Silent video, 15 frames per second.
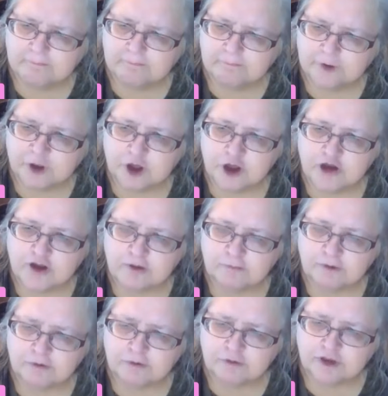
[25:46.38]
Not
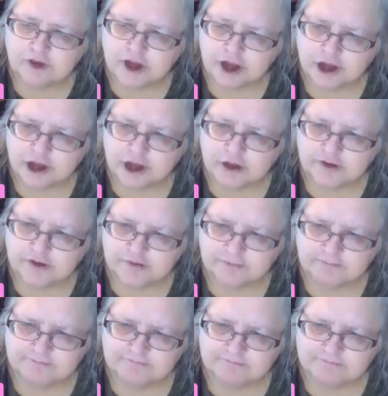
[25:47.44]
about the ducks.